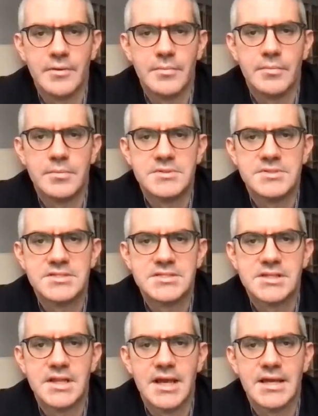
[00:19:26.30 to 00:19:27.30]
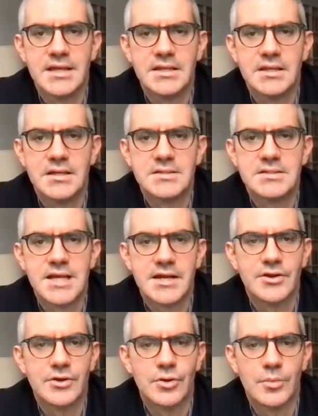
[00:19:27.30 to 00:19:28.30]
a slight
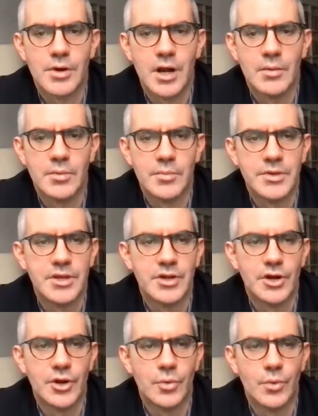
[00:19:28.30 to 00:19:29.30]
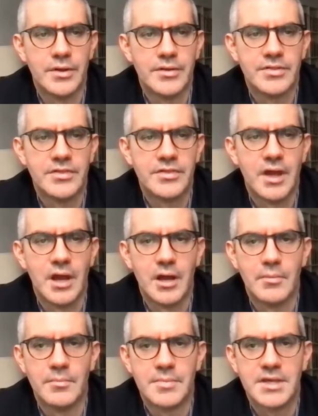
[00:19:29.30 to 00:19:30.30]
technical problem here with
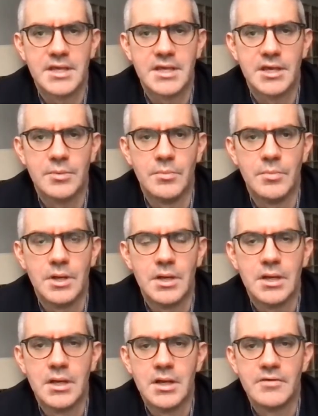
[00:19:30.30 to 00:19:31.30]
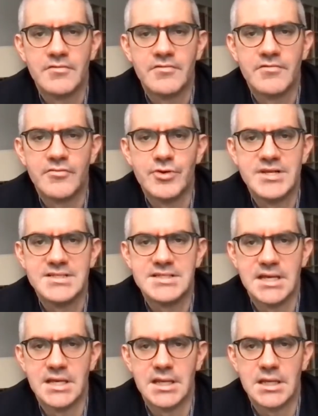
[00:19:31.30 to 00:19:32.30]
him
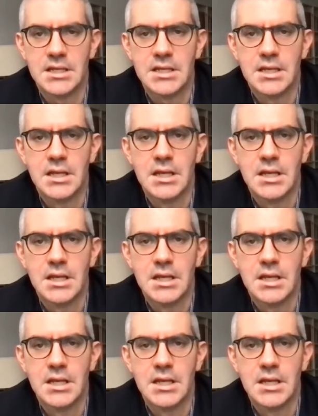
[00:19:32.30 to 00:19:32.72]
breathing.